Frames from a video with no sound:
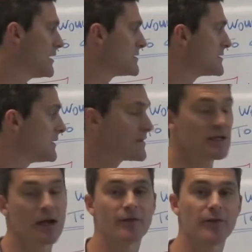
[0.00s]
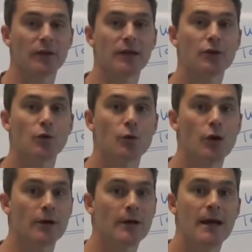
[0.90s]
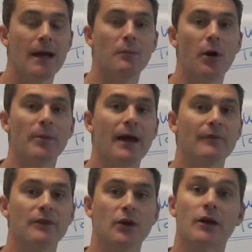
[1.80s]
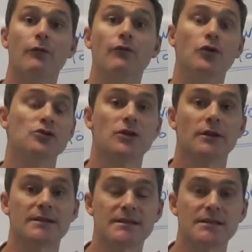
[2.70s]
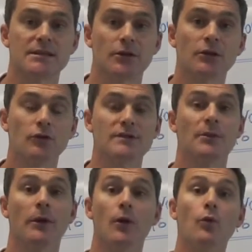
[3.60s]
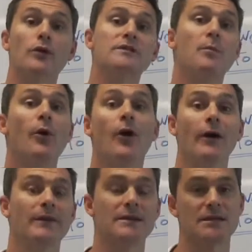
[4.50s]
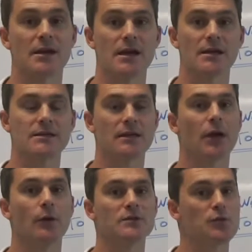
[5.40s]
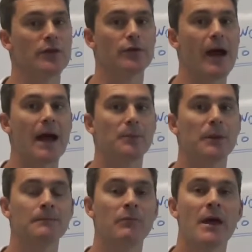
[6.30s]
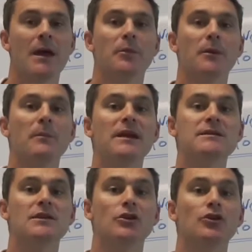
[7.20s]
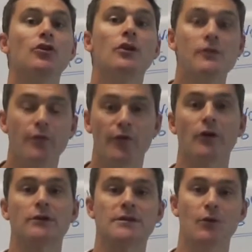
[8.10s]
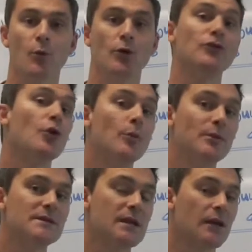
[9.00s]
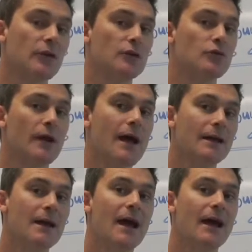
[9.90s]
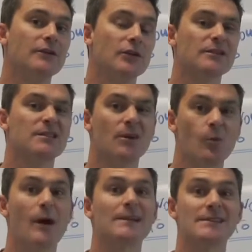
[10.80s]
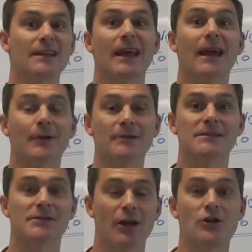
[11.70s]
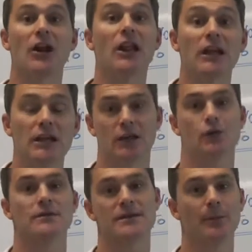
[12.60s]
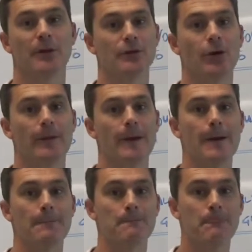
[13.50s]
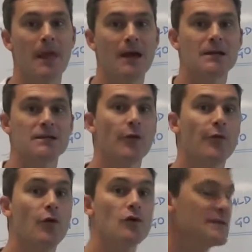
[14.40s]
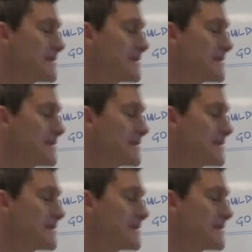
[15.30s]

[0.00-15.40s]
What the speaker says: a solicitor for legal work. It might be having like a virtual assistant or someone that works behind the scenes and helps with your admin. But it means that you can focus on what you're particularly good at and you're not sort of wasting hours, cleaning or something like that. So 4